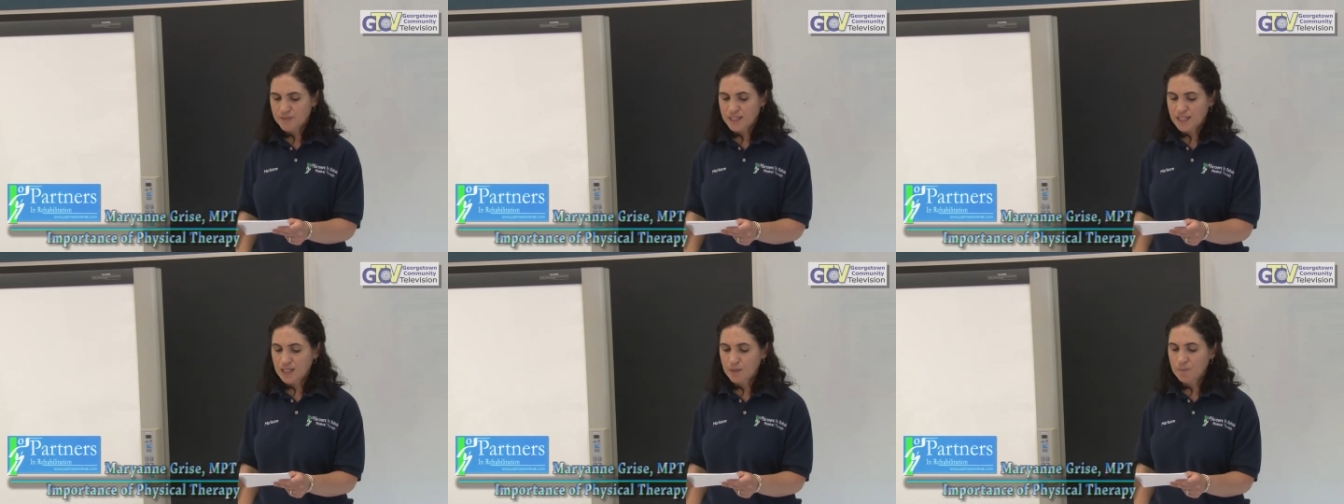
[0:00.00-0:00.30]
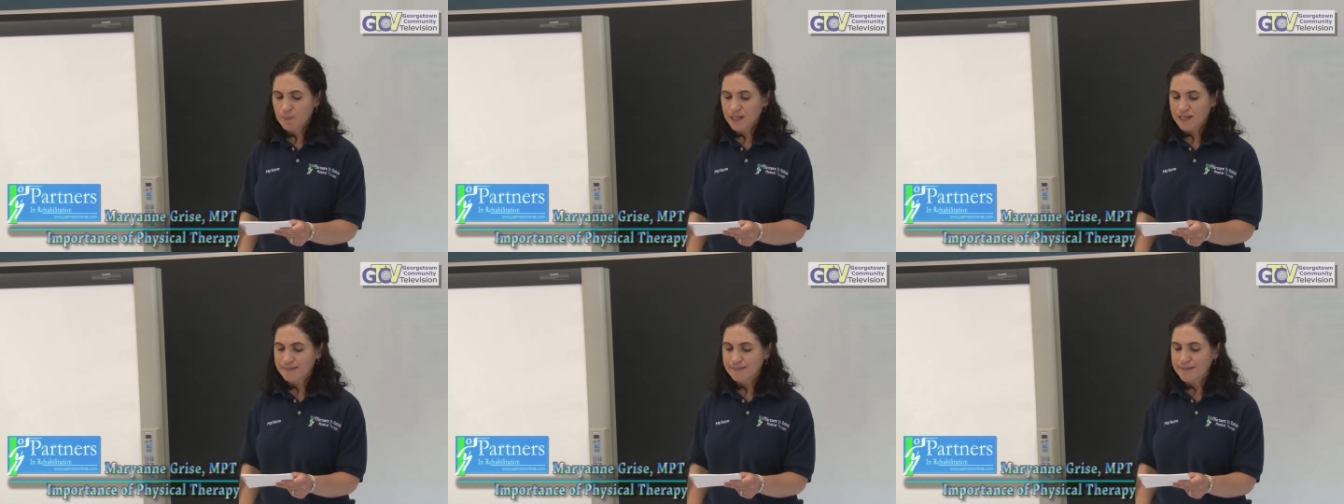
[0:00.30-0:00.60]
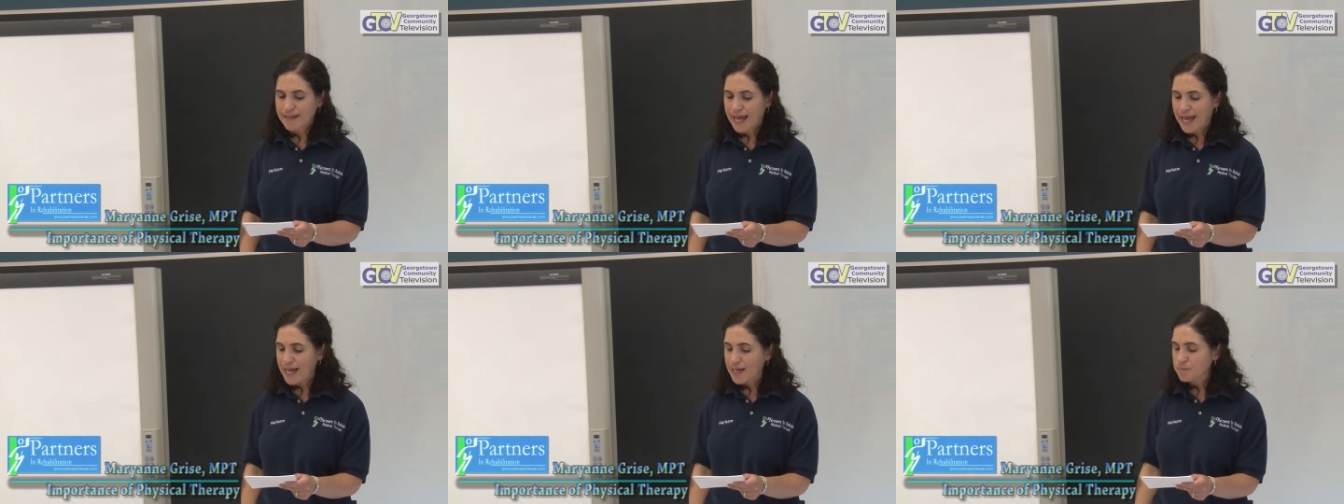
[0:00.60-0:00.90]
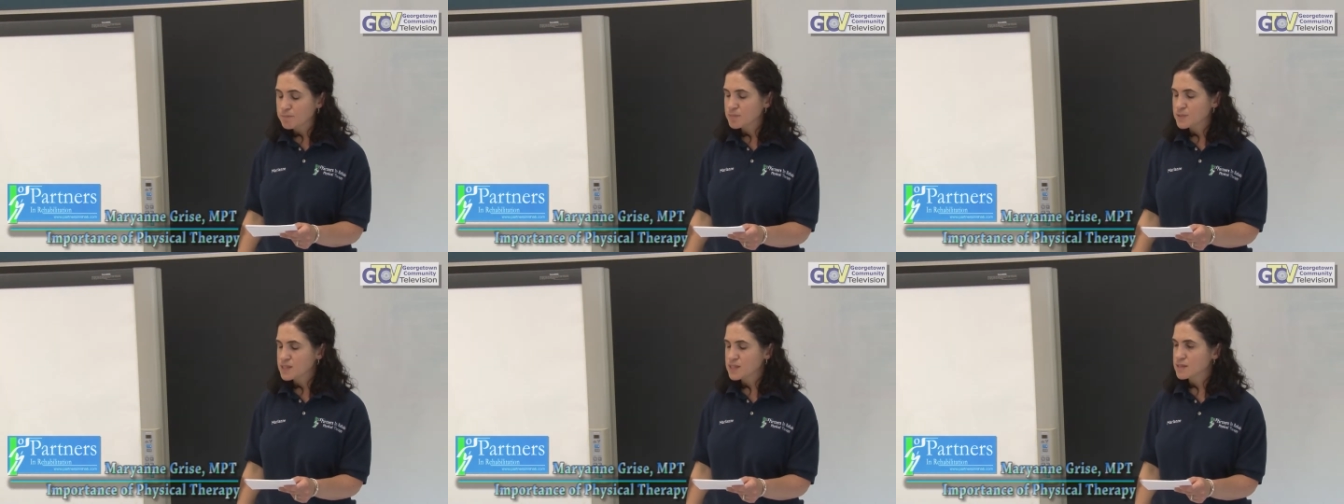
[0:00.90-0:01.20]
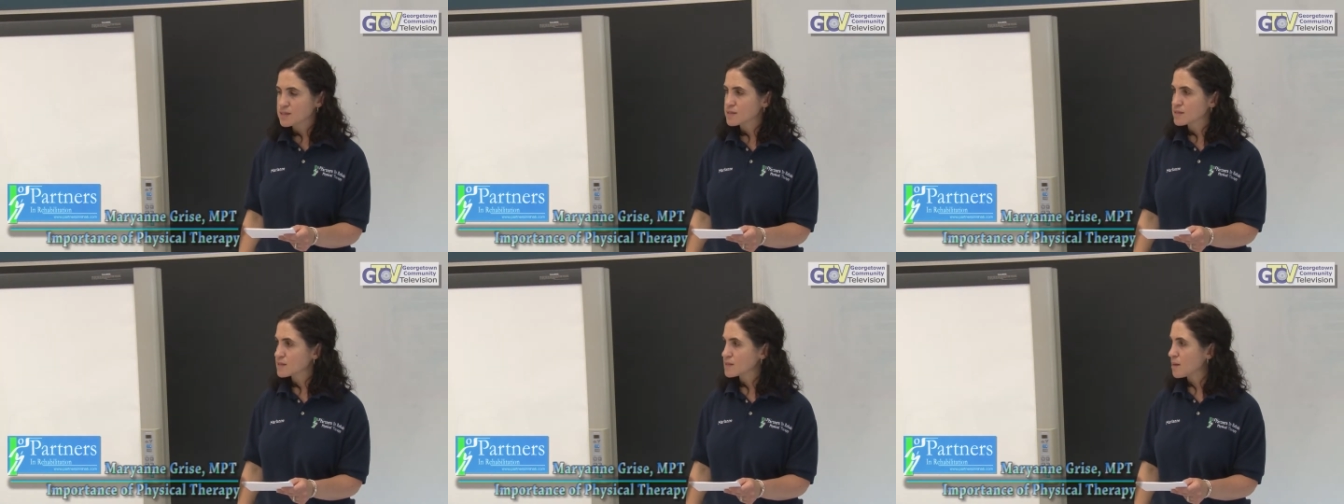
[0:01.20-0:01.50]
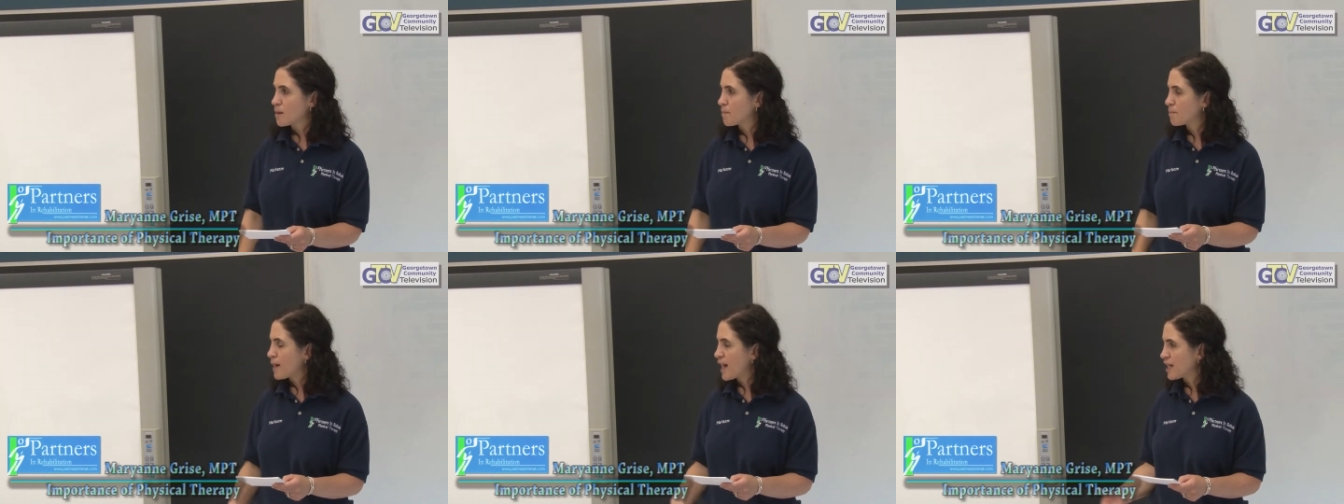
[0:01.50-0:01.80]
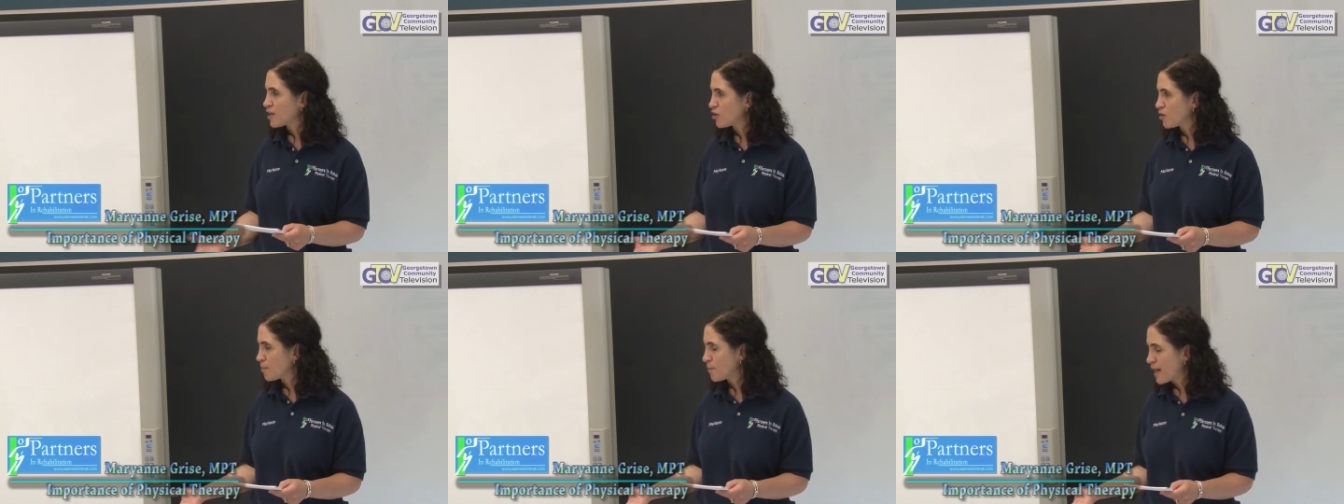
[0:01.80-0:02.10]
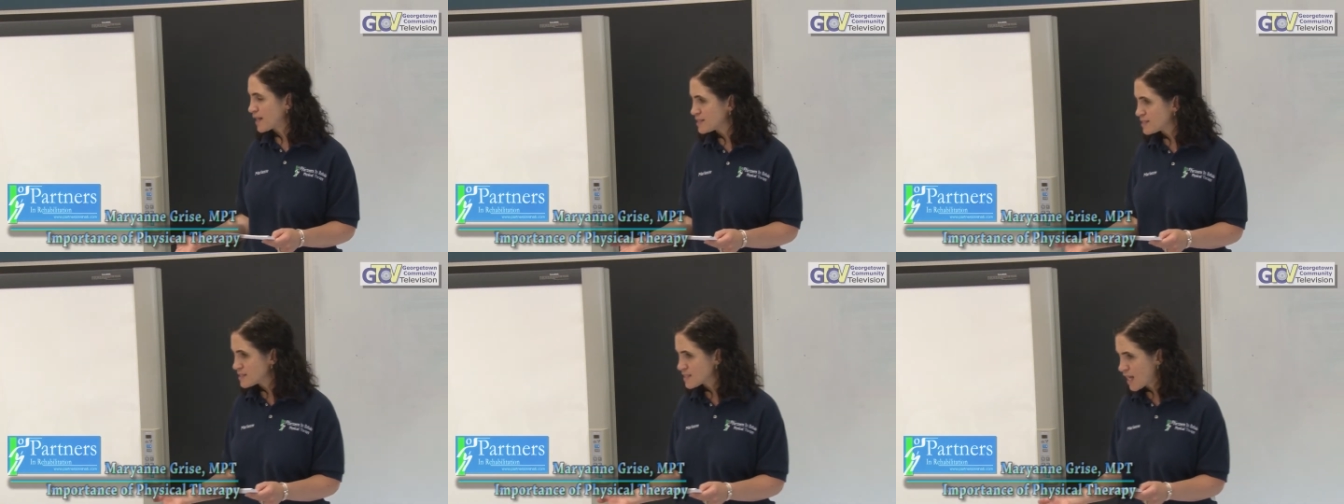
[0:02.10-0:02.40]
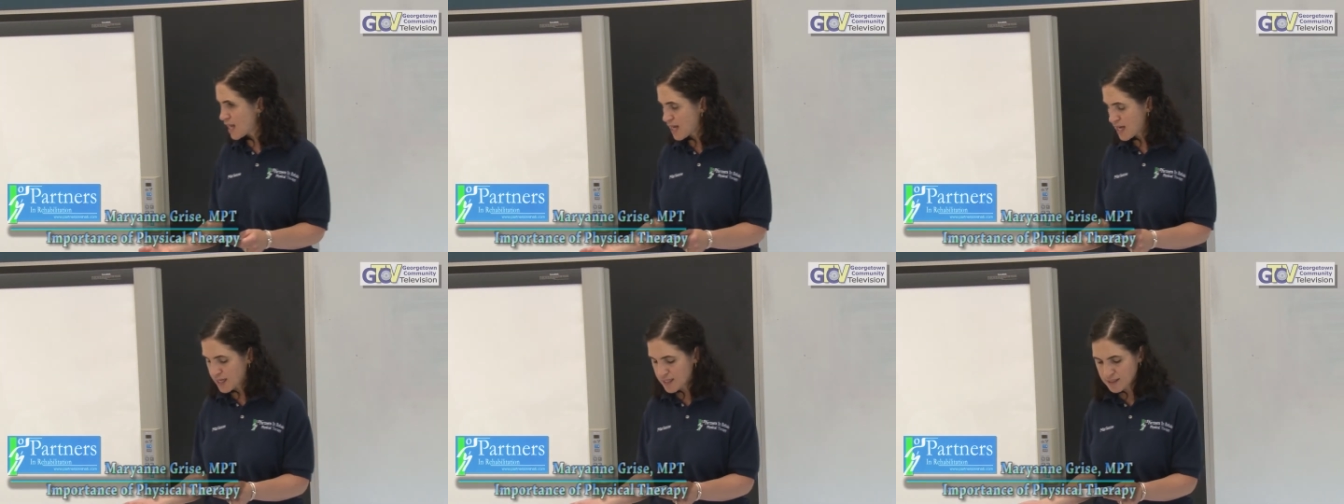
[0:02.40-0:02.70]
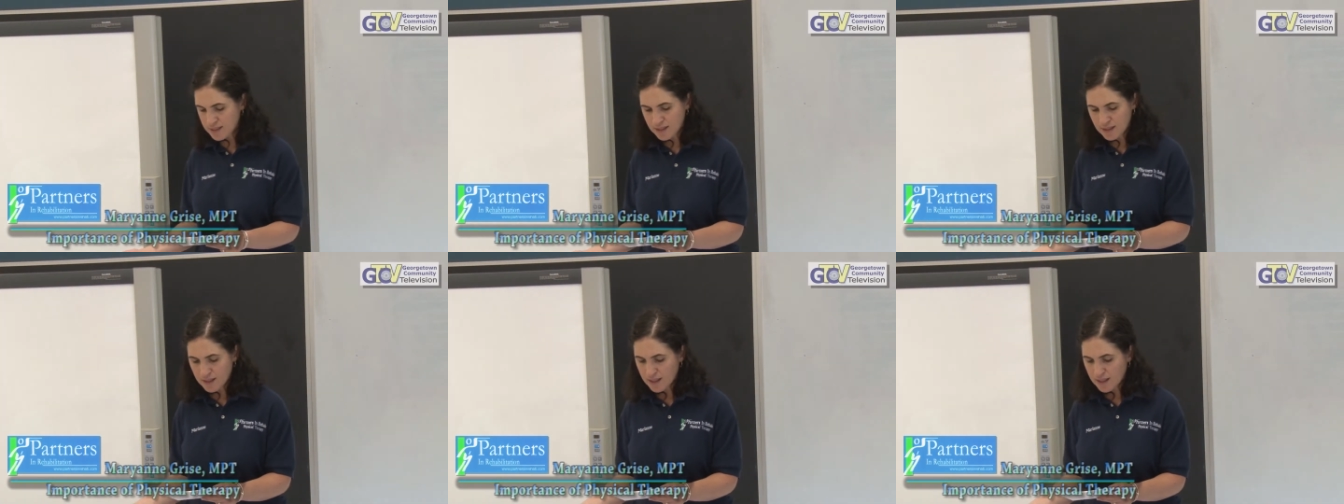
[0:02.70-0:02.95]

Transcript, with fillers: keeping lamps by your bedside.